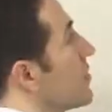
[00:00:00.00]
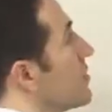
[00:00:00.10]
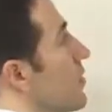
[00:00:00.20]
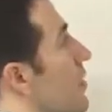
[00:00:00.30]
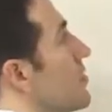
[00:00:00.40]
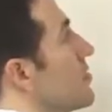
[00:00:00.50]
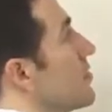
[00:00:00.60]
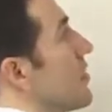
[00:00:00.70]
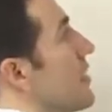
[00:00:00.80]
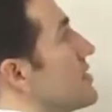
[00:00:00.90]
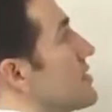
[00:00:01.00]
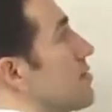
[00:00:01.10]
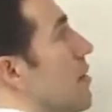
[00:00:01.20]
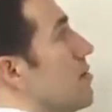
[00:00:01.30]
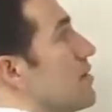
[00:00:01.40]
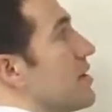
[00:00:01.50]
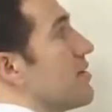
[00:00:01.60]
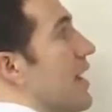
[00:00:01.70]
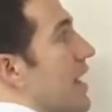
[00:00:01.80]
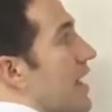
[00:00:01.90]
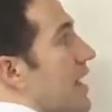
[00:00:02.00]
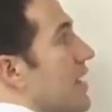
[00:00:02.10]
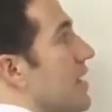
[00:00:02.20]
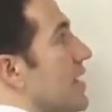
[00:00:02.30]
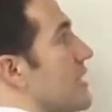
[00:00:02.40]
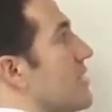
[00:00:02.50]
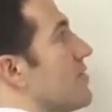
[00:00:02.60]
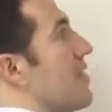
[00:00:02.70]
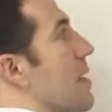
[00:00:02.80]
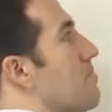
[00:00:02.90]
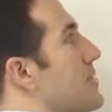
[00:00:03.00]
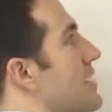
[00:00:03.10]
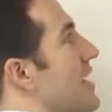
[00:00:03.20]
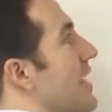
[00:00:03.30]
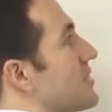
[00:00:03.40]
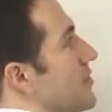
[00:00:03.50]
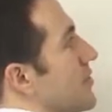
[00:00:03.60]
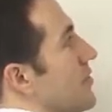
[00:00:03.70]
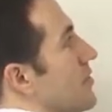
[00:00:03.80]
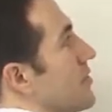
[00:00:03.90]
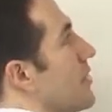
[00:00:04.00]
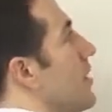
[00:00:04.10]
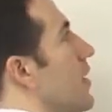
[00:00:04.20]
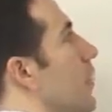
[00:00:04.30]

And so the way this is read is it's a probability of A given that B has occurred,